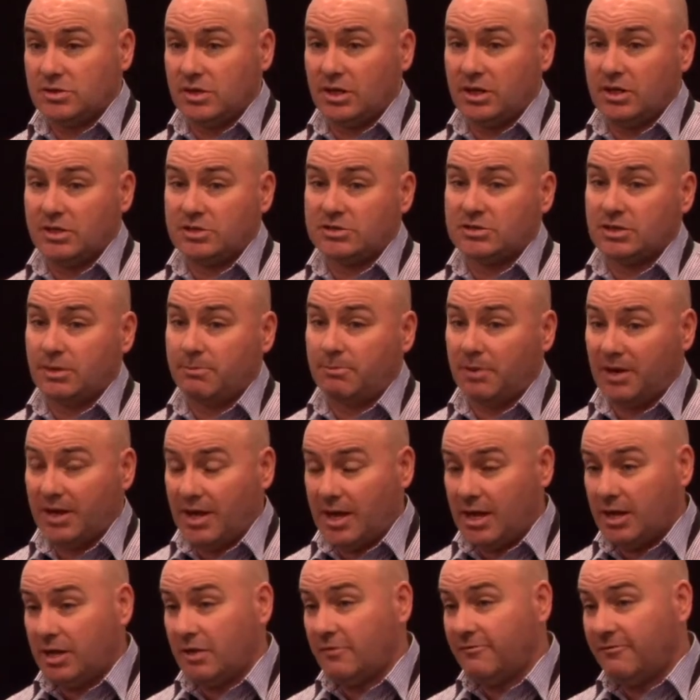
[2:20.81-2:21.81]
There's a
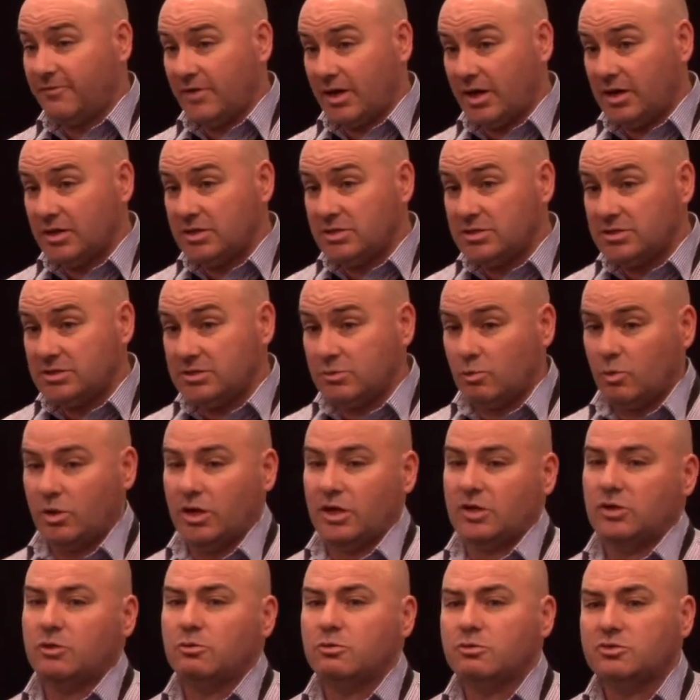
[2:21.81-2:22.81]
planning phase
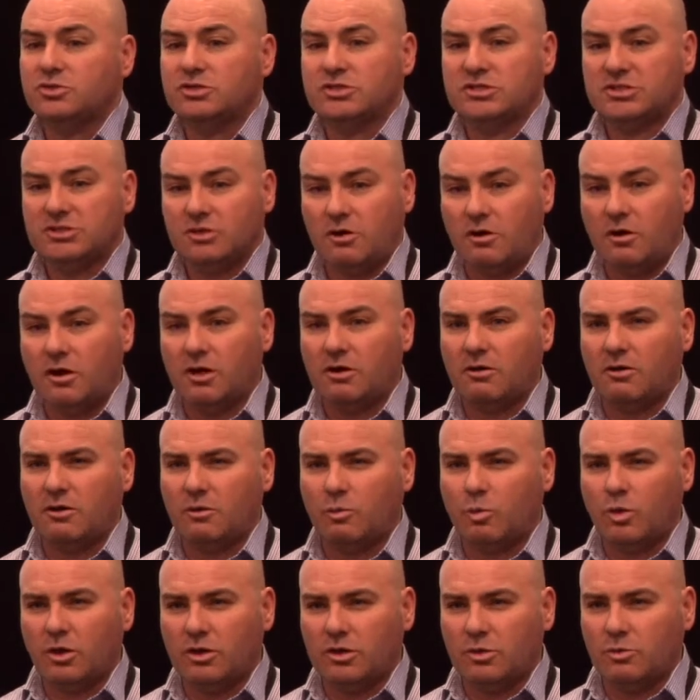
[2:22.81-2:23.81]
where you will decide
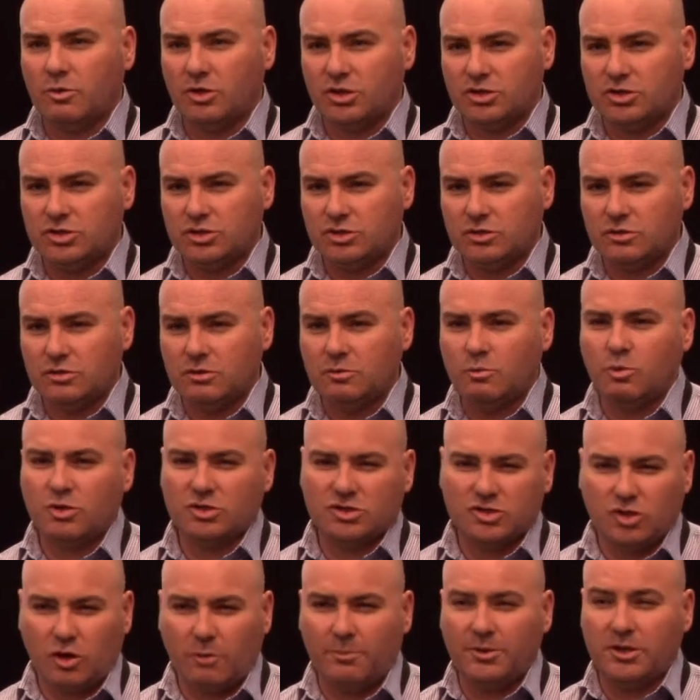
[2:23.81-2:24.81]
on what you want to do,
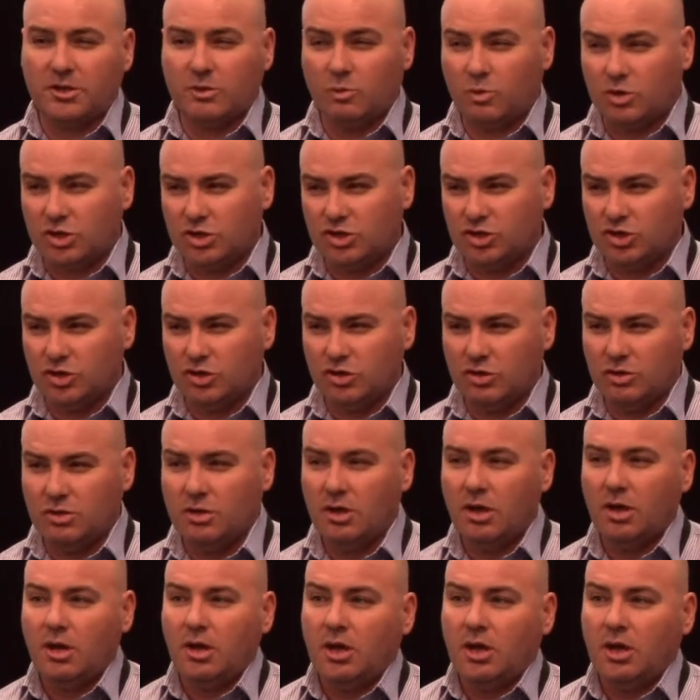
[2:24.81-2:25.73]
what topic you want to do,